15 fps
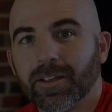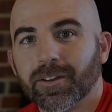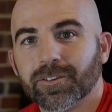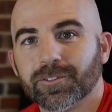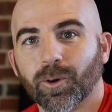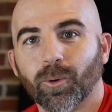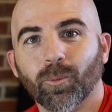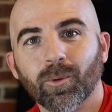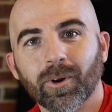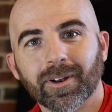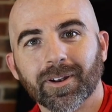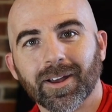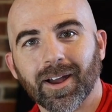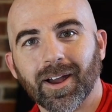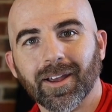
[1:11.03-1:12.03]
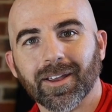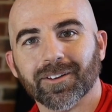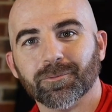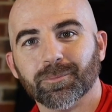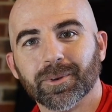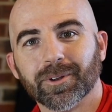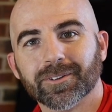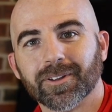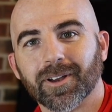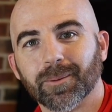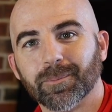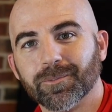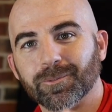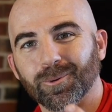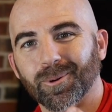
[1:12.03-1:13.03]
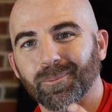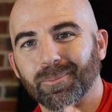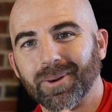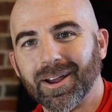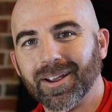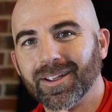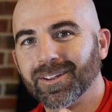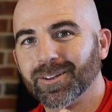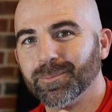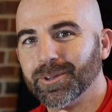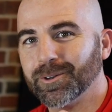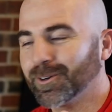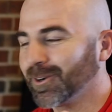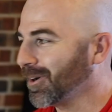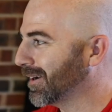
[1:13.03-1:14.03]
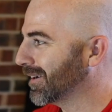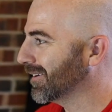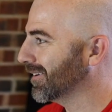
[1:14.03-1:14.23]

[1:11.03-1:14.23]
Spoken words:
So what I have built up for my commuter